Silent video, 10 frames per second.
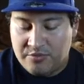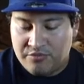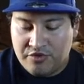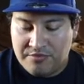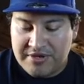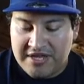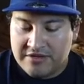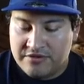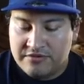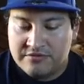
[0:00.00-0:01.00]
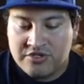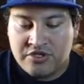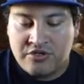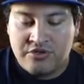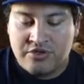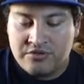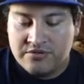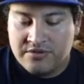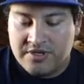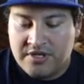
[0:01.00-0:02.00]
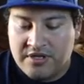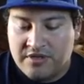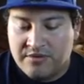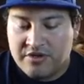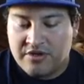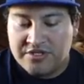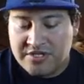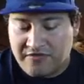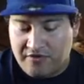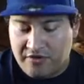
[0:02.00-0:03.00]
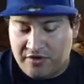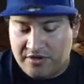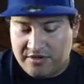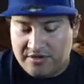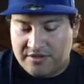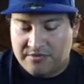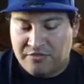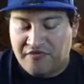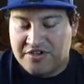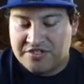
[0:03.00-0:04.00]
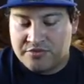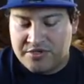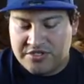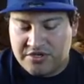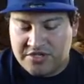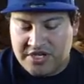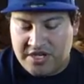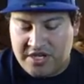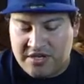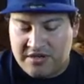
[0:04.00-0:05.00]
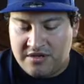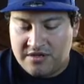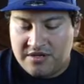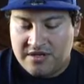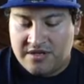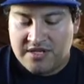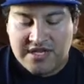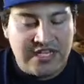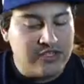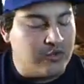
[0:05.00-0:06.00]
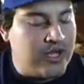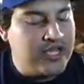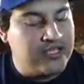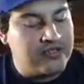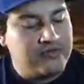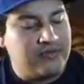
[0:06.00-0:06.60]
More Peko, Chewtle, Gossifleur, Professor's Research, and Ate the Wacky.